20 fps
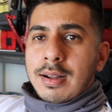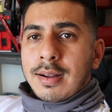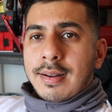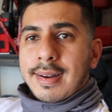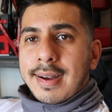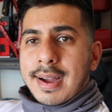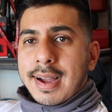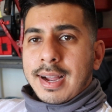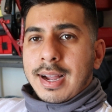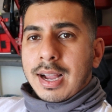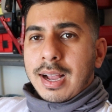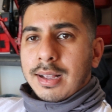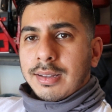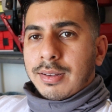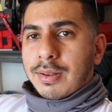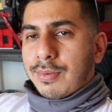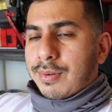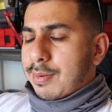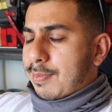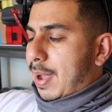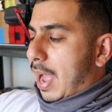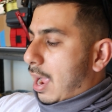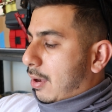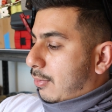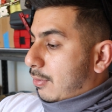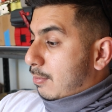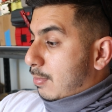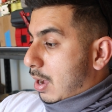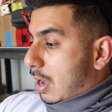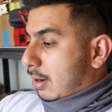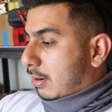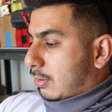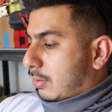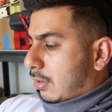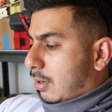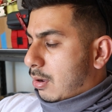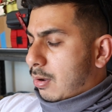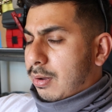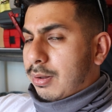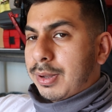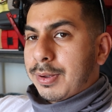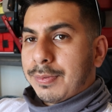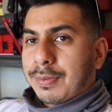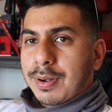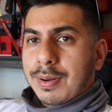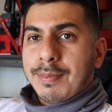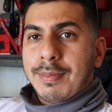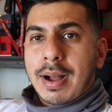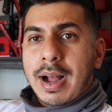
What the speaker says: Alright guys, so we're back from AutoZone from